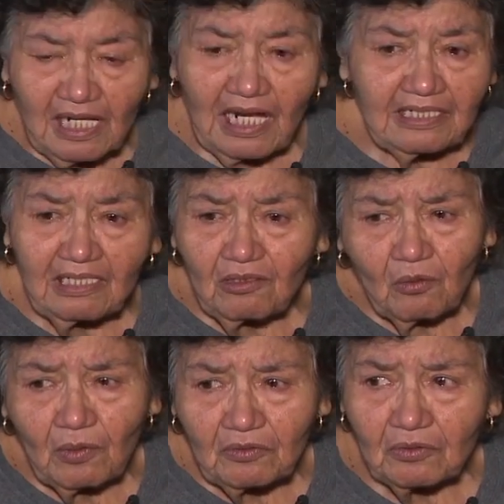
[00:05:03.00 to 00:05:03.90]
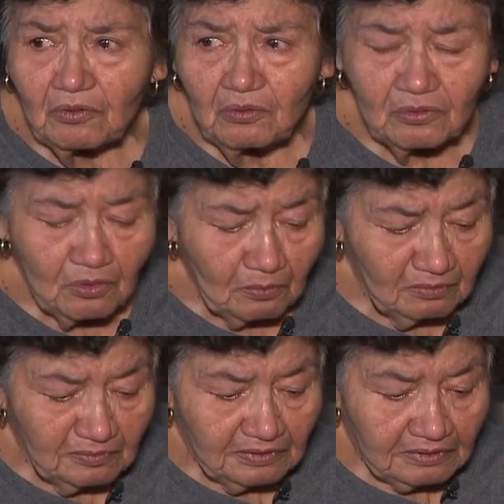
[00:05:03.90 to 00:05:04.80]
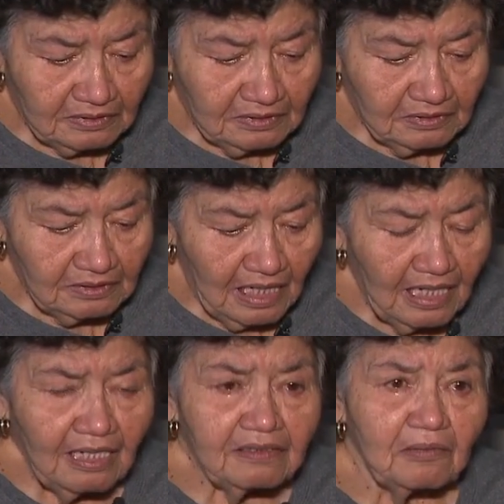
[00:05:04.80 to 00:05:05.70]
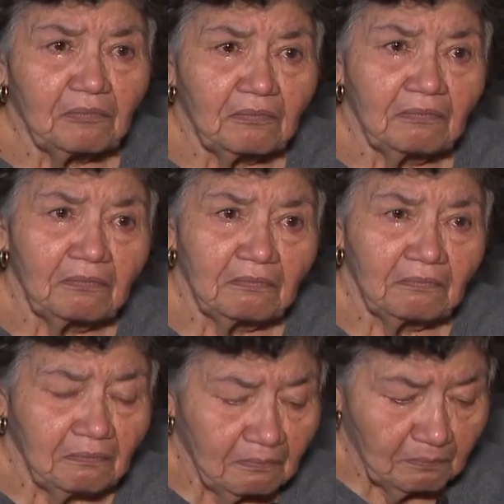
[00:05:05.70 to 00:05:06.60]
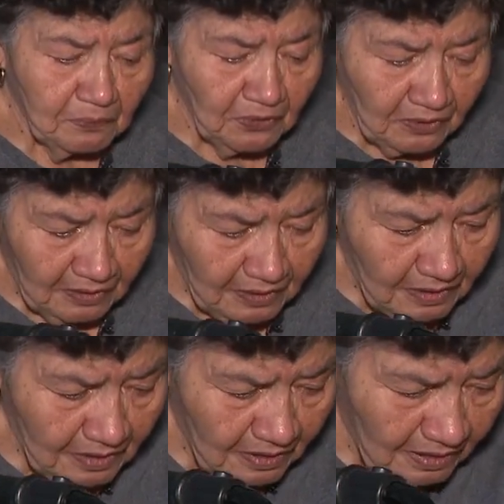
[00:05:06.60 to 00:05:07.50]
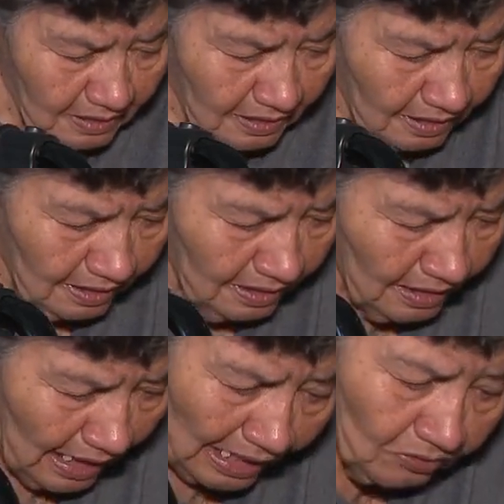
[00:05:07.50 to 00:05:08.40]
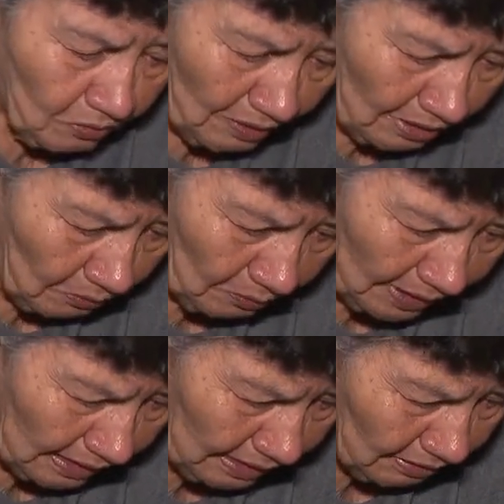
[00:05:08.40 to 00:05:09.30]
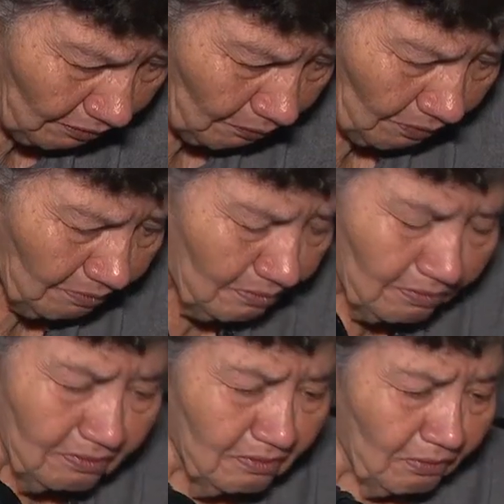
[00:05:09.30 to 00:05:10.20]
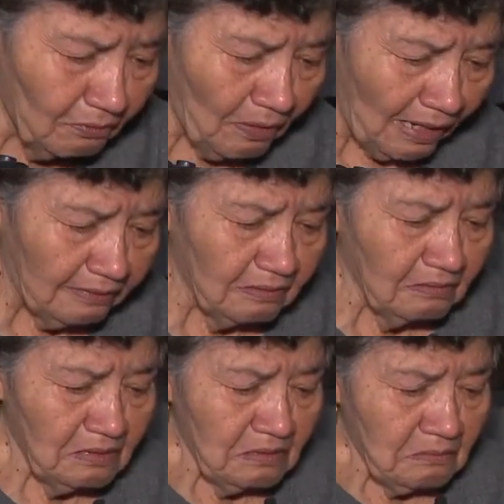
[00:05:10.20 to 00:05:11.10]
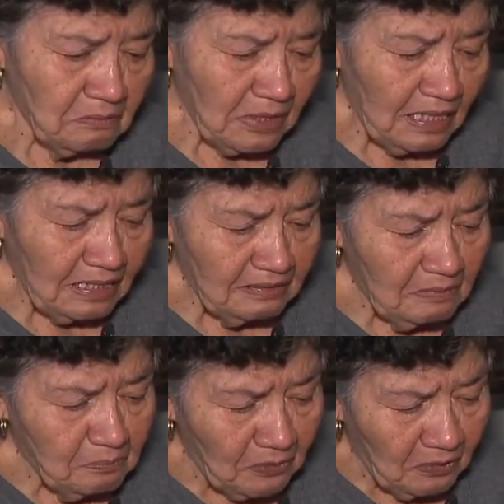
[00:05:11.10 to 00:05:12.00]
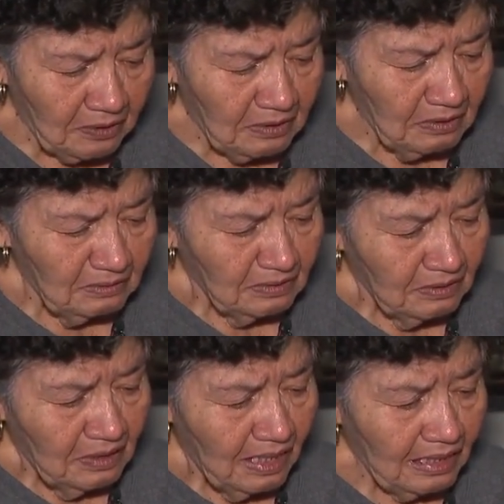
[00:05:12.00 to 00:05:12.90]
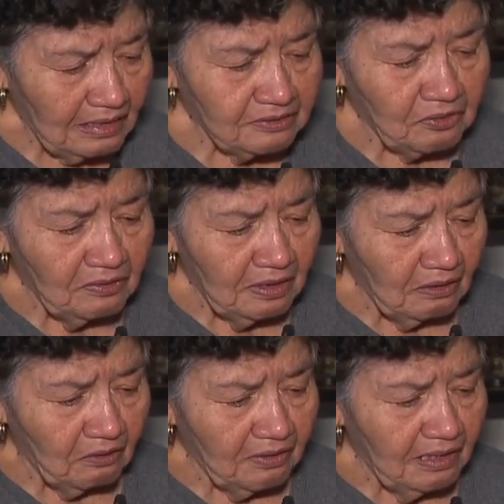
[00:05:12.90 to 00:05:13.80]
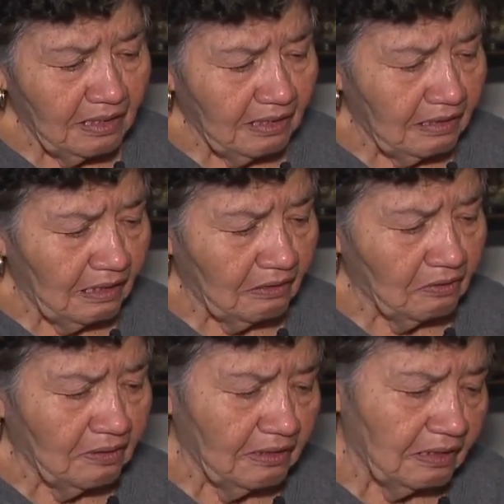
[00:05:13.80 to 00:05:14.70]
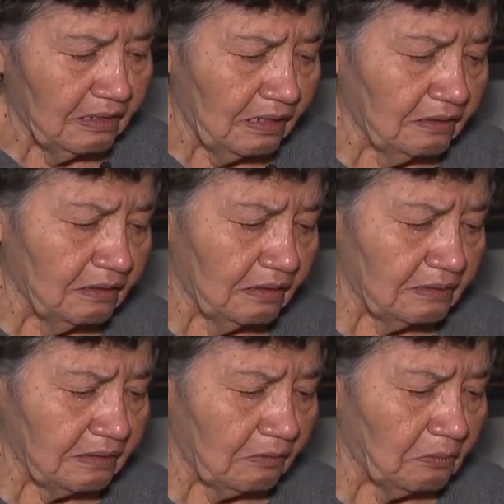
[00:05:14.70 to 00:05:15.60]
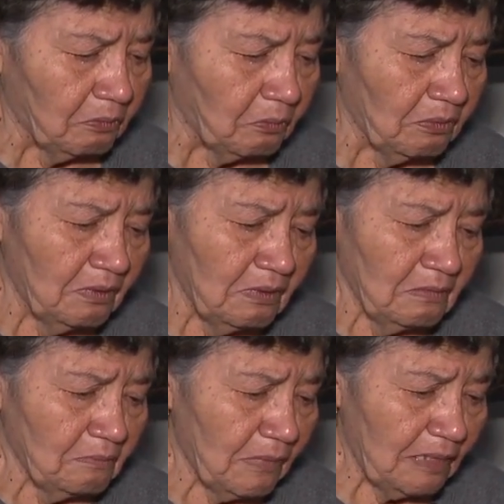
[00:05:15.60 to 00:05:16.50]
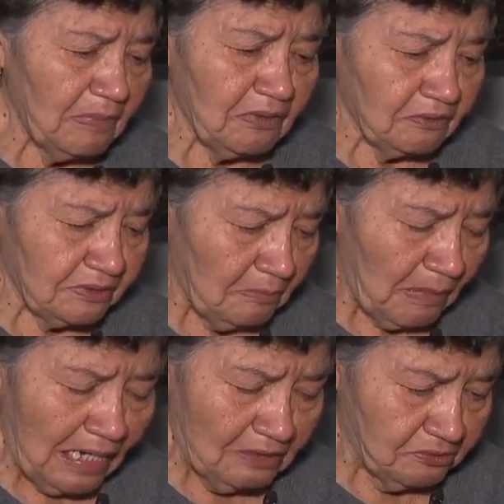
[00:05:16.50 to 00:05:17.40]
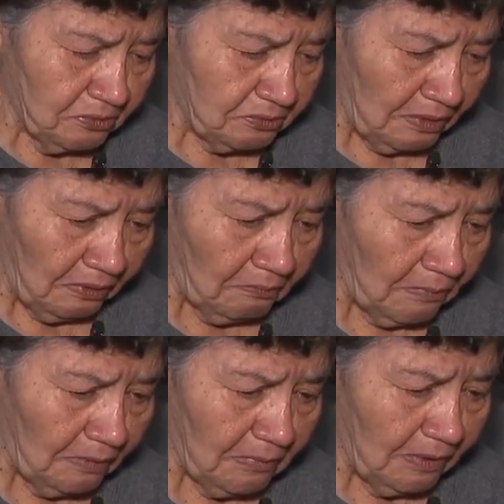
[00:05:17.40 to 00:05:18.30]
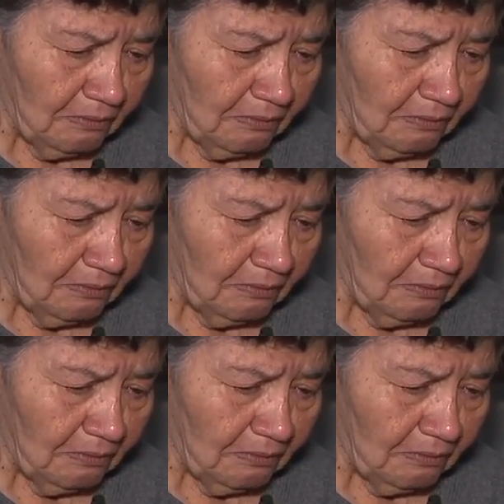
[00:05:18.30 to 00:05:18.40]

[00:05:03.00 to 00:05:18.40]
I didn't know what to do, so I got the book. I don't know how to read or, or write, but I got the book and I started looking at it, looking at it, and I said, maybe there's some answers here, maybe.